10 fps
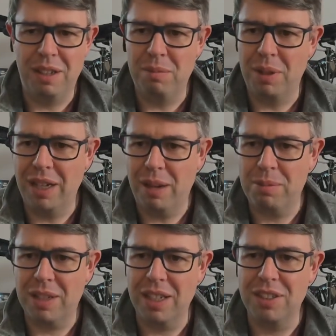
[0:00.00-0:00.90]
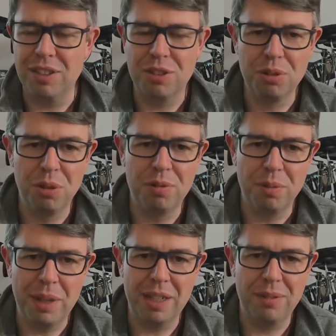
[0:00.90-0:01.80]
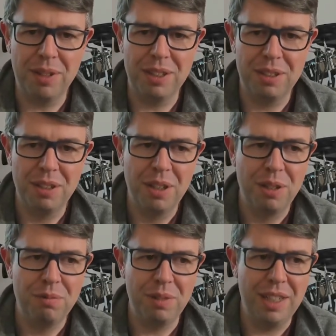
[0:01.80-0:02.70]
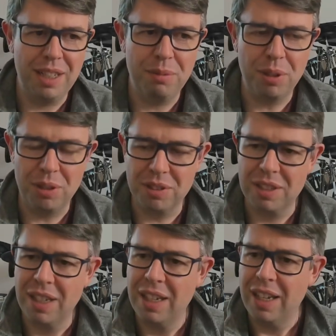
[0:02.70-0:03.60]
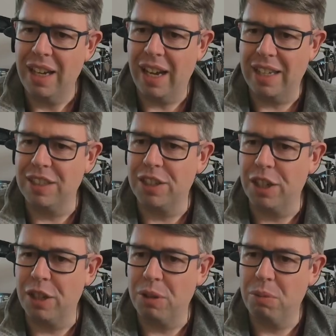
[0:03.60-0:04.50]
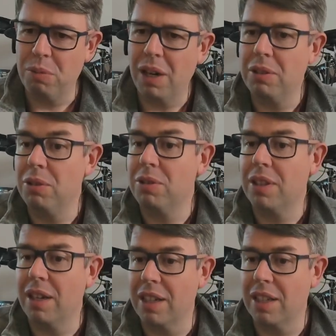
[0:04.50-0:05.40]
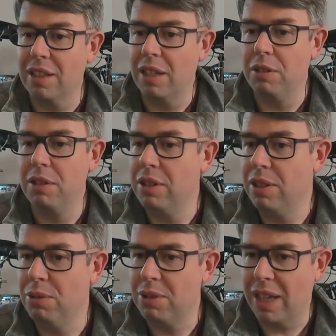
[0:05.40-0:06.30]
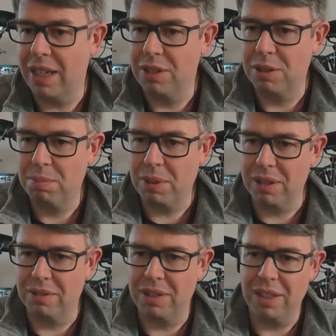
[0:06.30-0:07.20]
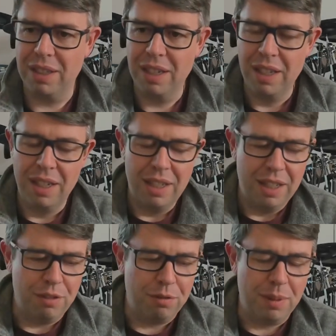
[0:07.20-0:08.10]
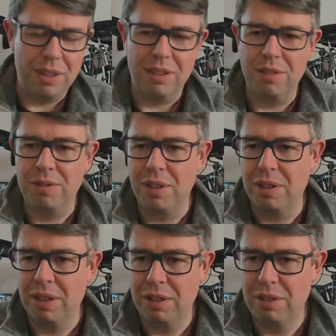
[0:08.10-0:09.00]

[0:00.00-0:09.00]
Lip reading: my application saw from that device really was, and I can then use that as part of the information for